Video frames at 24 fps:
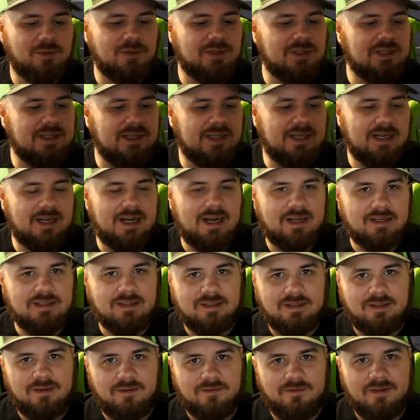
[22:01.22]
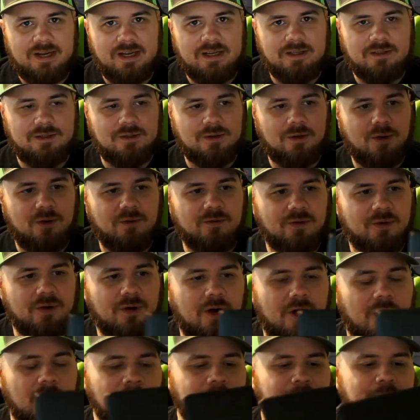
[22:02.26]
to get out of the device. So
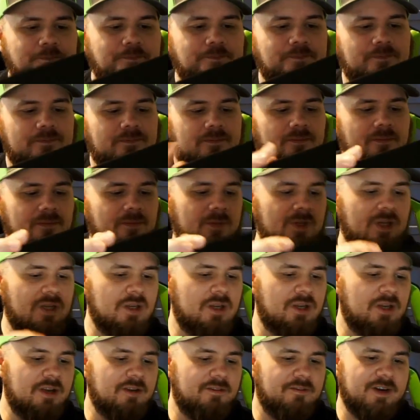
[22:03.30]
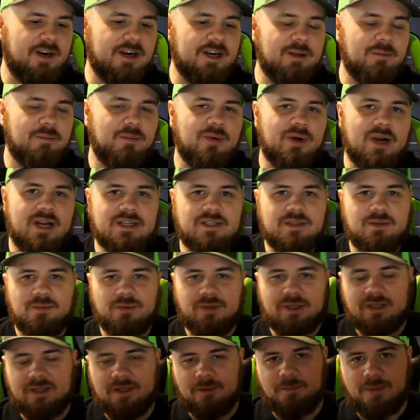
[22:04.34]
overall, very impressed
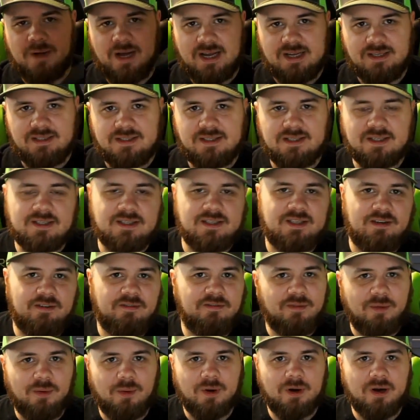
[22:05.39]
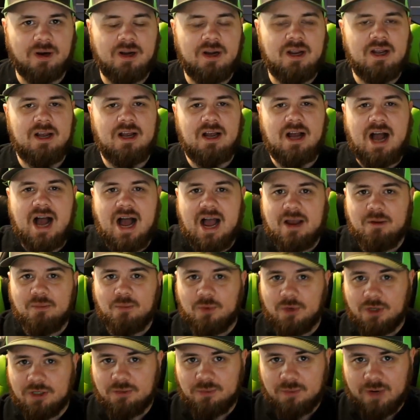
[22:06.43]
with the Pine 64. I
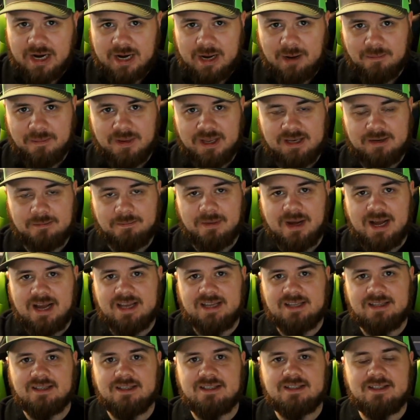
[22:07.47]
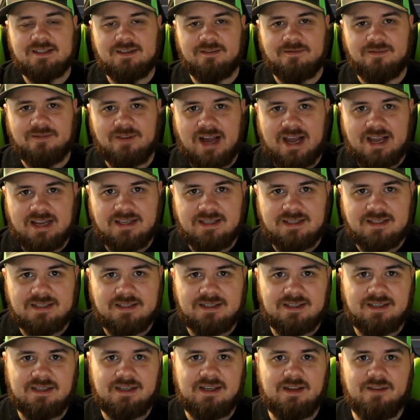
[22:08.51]
would recommend buying this device
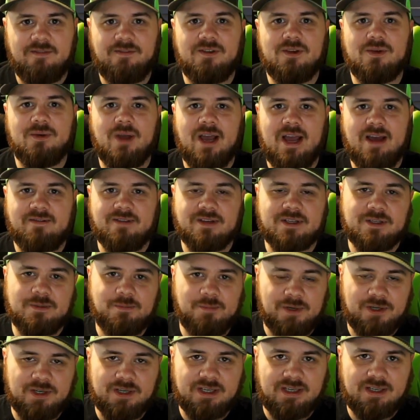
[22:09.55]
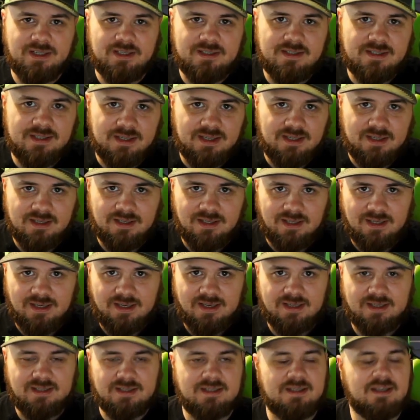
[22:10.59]
if you have experience in
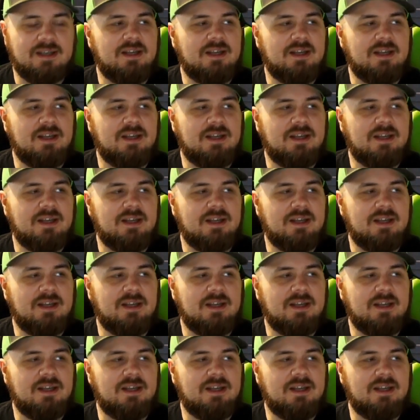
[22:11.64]
Linux.